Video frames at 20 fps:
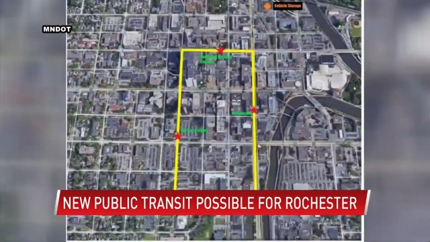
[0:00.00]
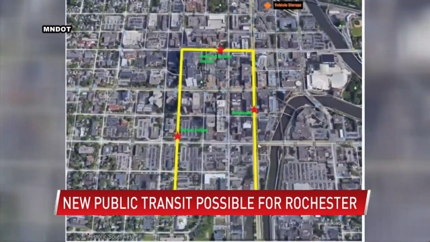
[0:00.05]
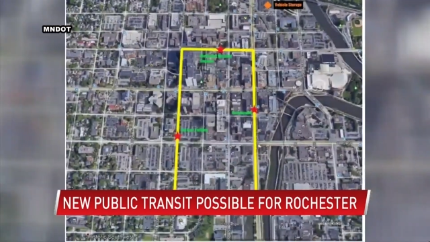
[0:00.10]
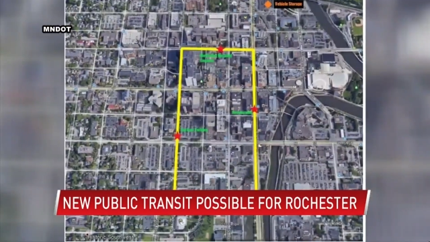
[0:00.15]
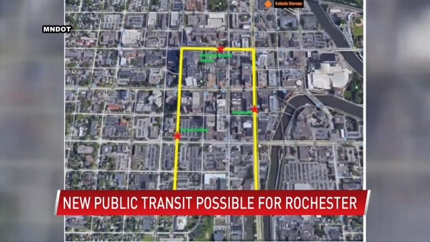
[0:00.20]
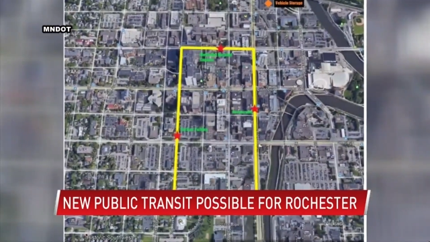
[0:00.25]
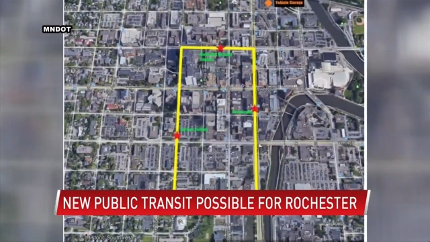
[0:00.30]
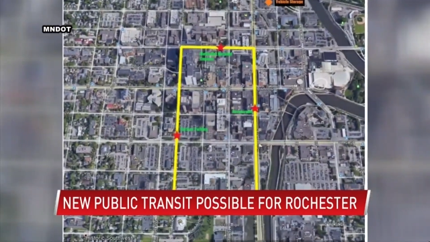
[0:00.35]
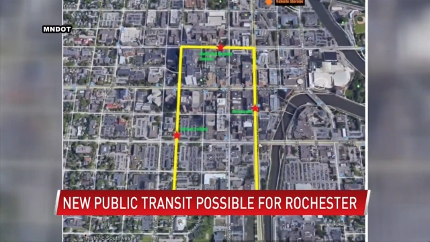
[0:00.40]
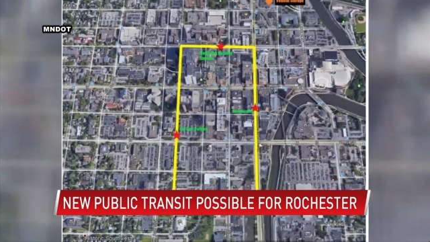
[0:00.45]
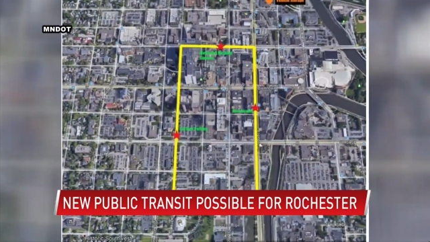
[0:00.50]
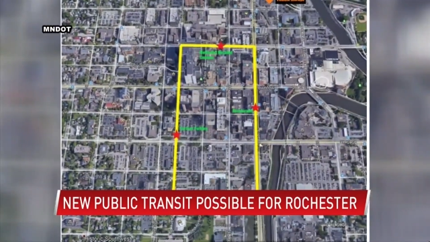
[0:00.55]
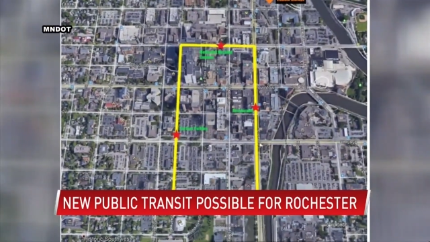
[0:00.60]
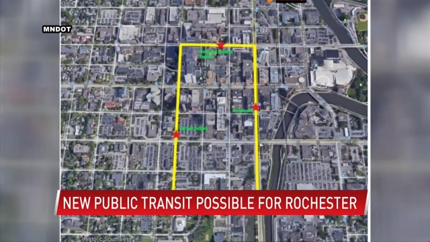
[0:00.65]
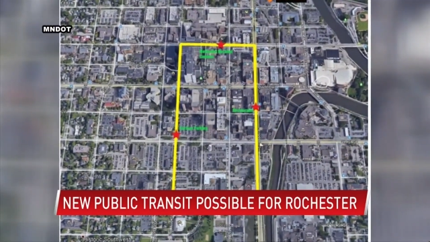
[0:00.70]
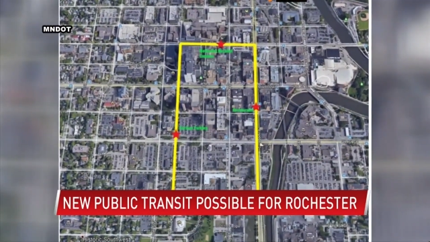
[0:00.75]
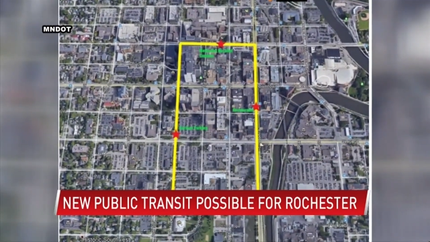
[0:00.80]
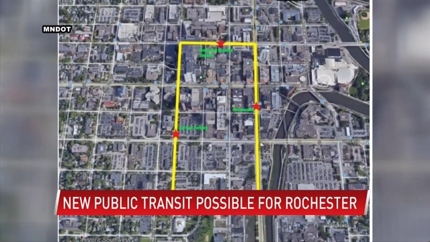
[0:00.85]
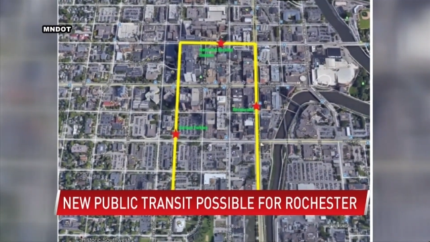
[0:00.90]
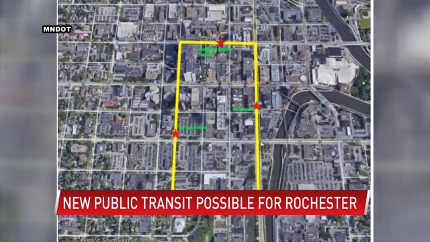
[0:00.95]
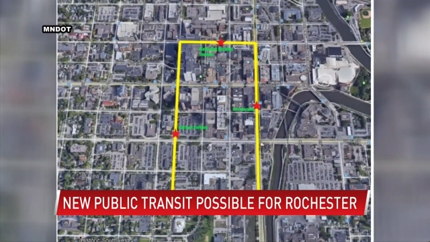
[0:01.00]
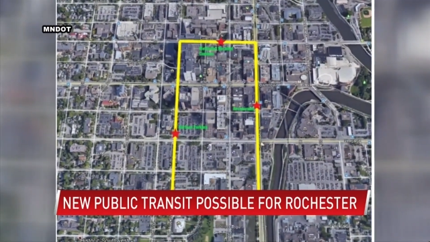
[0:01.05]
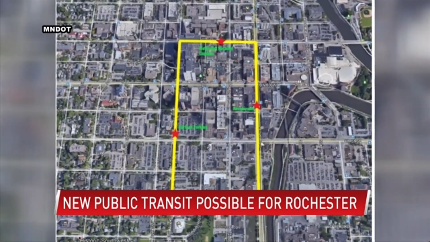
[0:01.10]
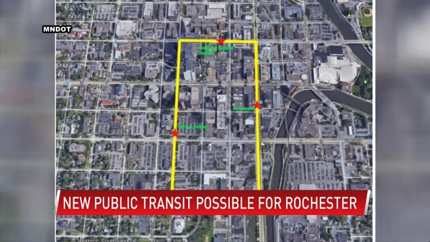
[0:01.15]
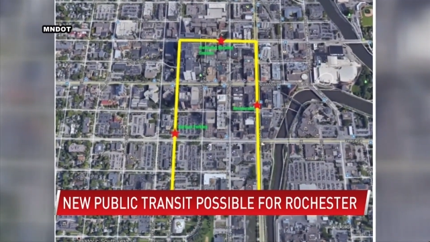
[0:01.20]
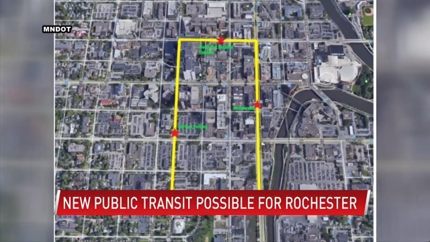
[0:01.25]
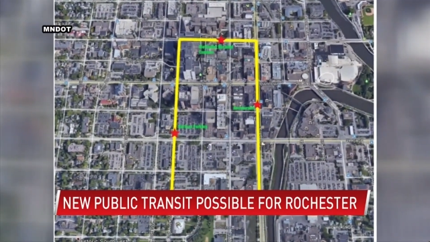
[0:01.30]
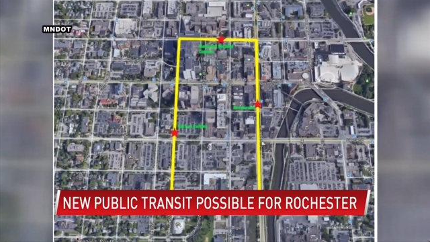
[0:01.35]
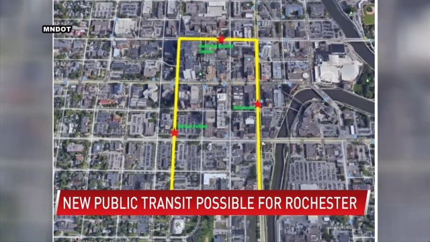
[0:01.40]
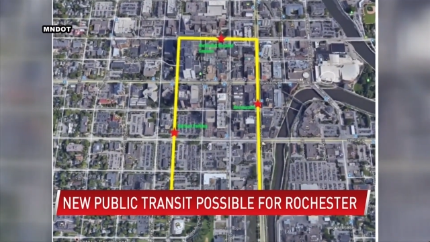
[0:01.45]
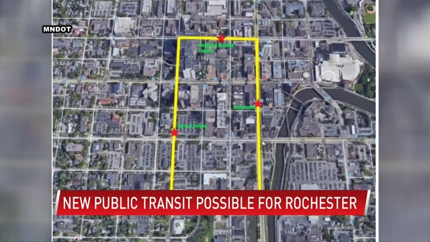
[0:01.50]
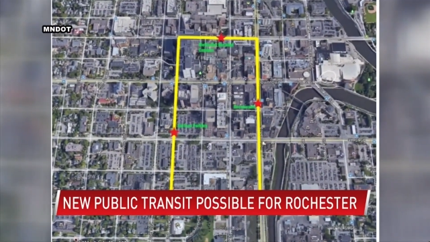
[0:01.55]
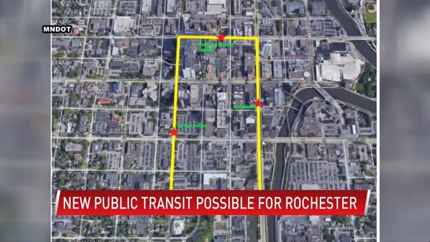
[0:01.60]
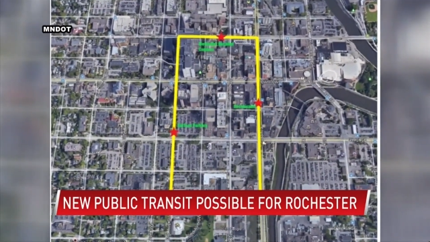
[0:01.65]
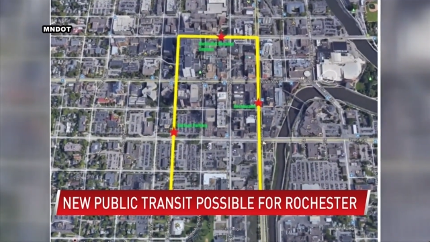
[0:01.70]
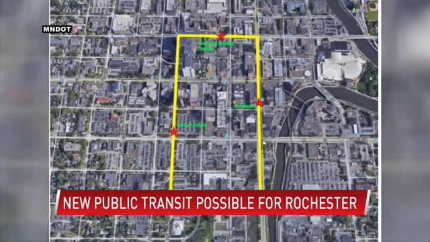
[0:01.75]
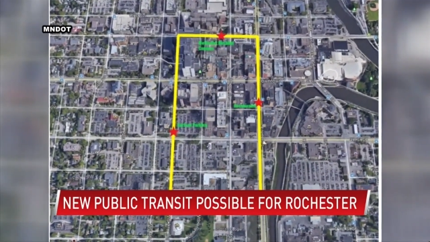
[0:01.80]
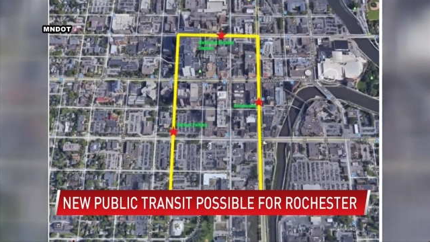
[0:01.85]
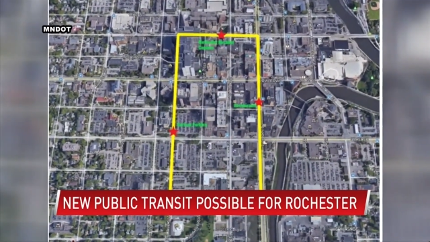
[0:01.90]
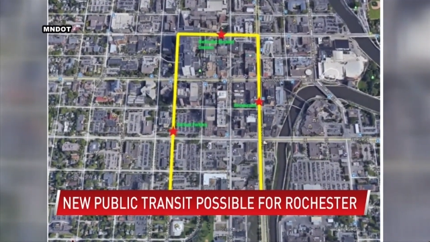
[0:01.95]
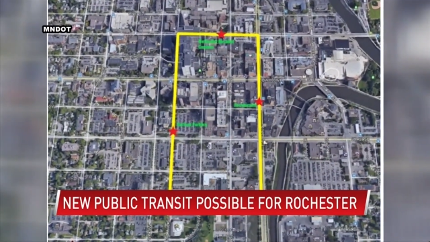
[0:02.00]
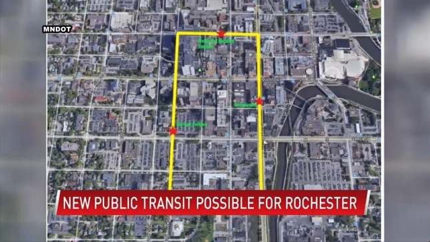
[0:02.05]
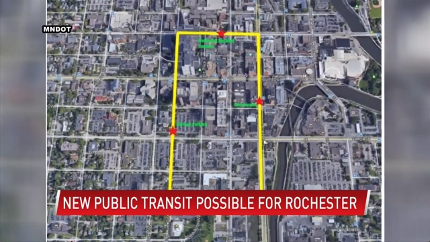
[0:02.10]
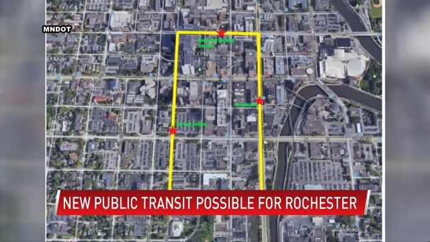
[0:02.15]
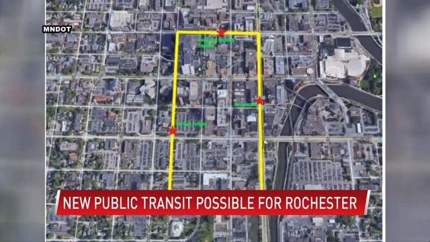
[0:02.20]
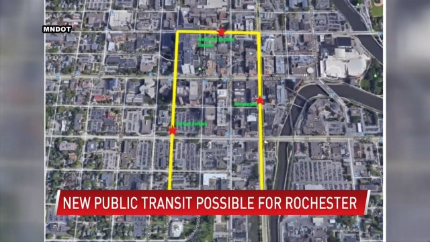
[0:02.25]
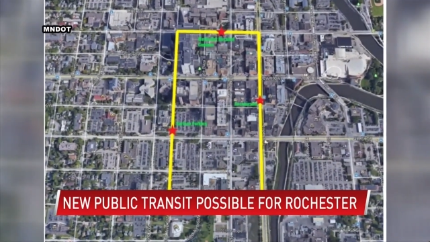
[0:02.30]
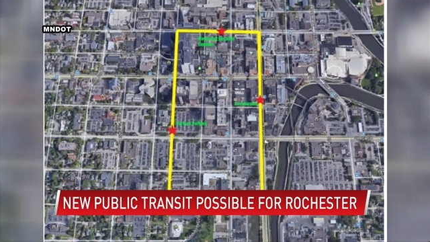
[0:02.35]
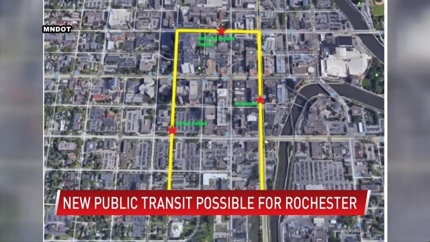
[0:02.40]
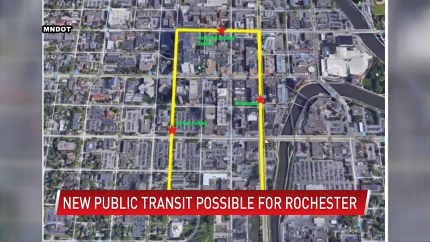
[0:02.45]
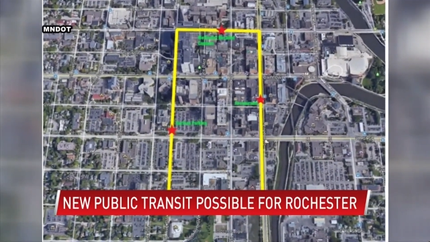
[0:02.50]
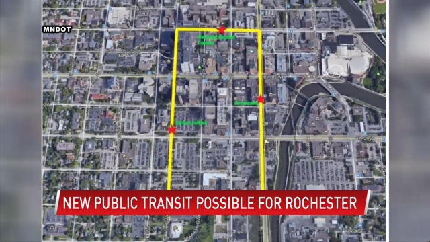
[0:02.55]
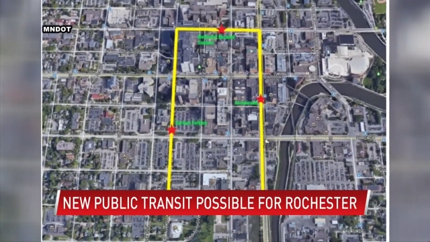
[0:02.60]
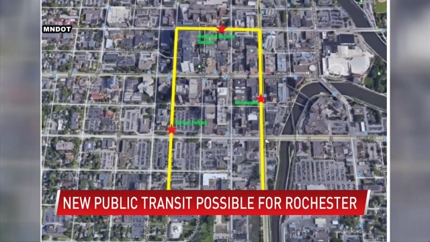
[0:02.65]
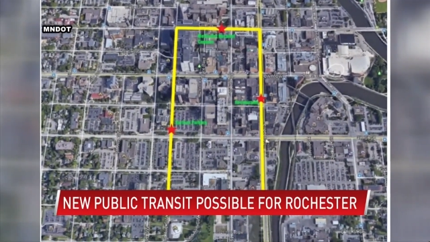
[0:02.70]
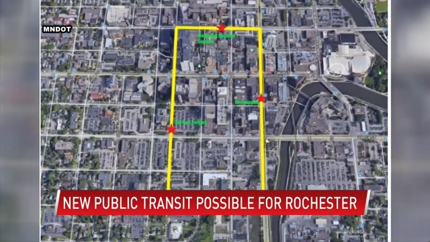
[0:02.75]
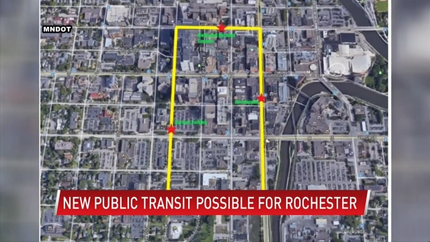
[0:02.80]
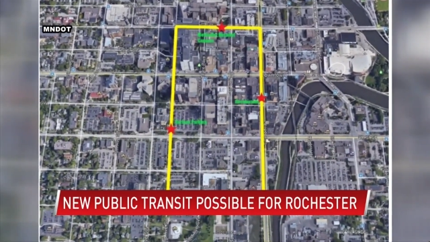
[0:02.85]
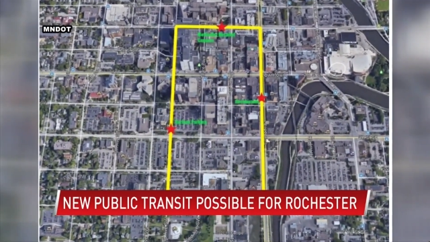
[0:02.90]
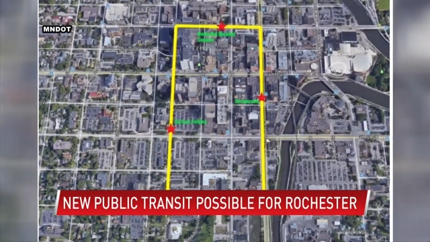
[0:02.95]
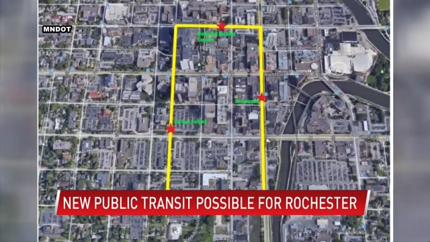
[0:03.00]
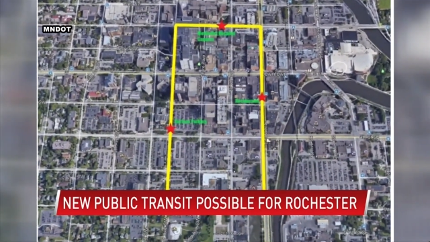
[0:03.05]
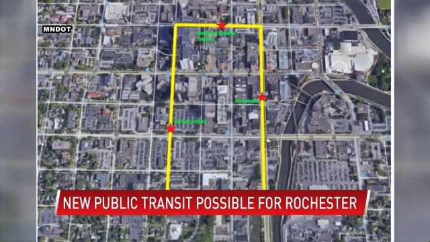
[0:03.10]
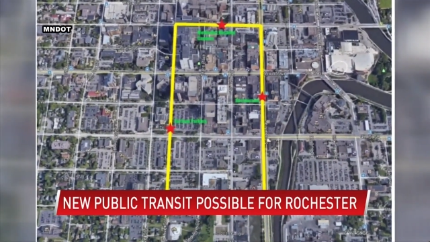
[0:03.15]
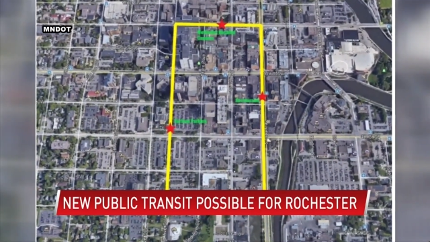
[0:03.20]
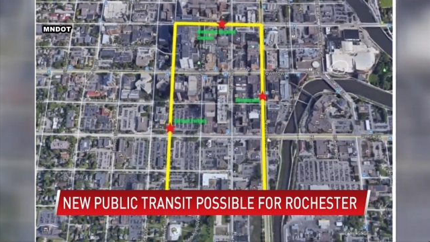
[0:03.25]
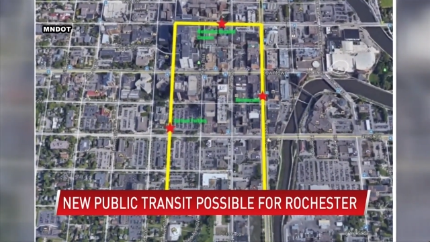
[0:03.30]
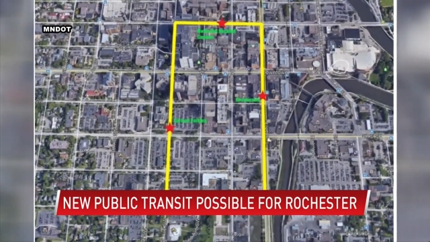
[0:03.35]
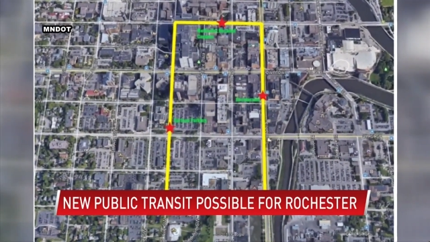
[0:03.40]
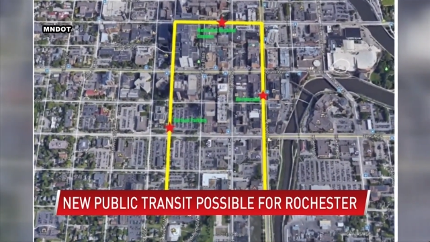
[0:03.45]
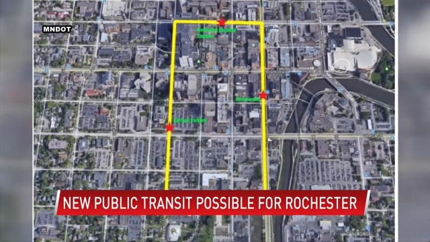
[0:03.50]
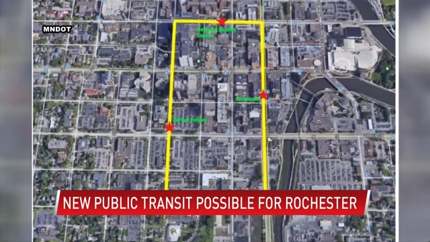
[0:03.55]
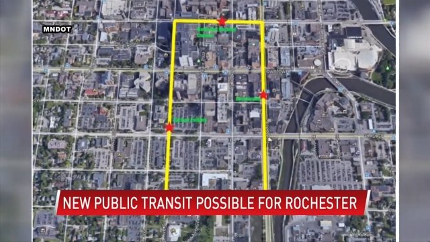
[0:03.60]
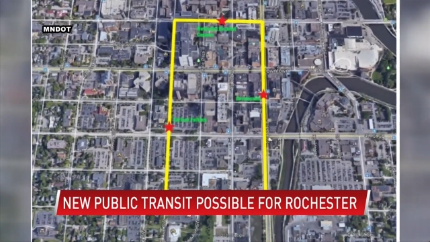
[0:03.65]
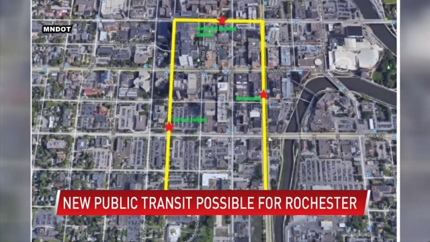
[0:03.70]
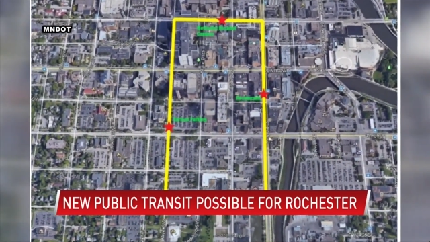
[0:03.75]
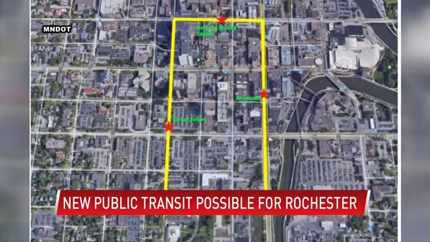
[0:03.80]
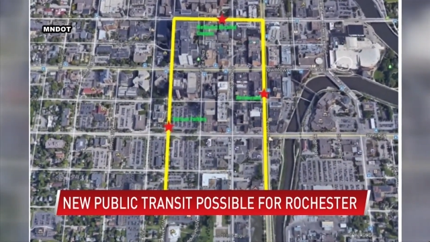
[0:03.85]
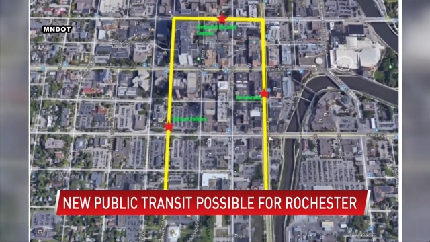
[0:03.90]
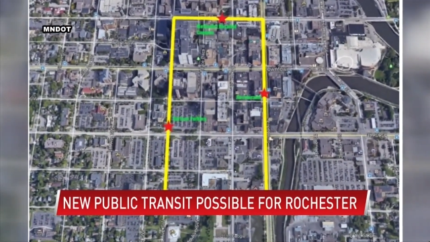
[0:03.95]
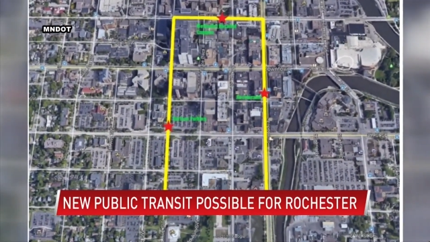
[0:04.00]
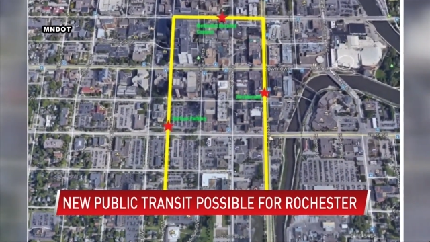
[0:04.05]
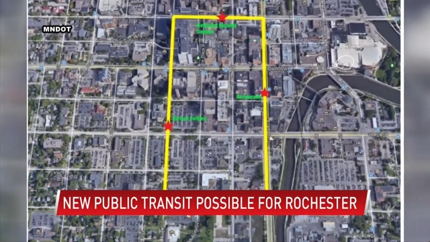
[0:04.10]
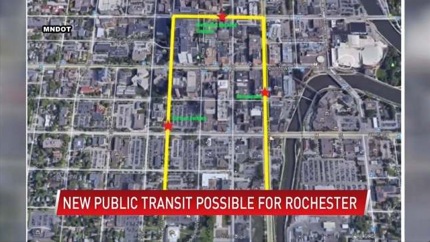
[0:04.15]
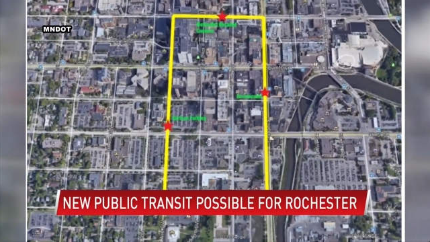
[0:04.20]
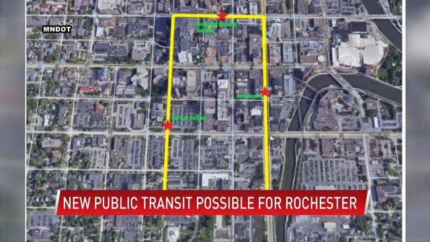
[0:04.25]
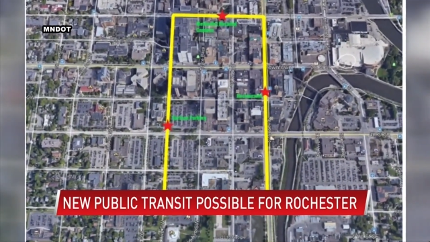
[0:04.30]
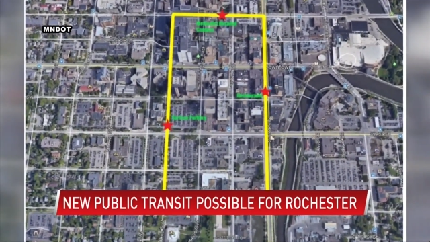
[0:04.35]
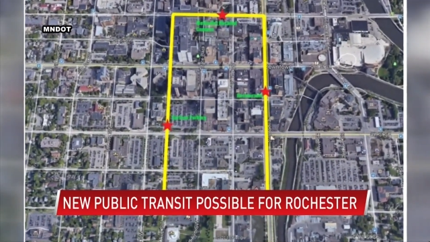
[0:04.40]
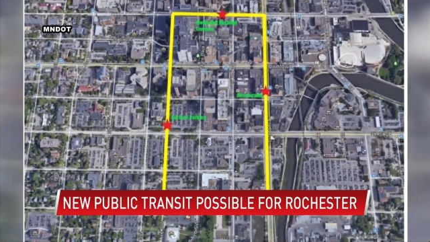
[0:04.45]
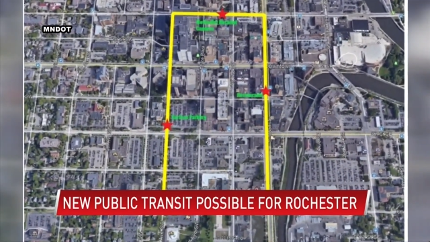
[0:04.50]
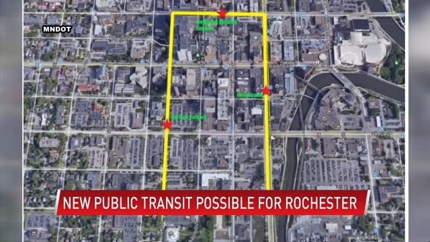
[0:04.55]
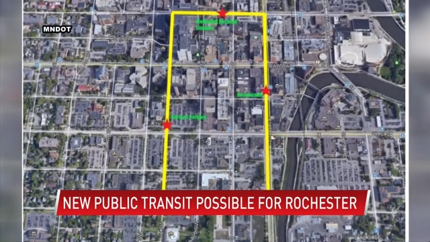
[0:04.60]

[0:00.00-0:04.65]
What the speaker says: Nobody's mouth can be seen.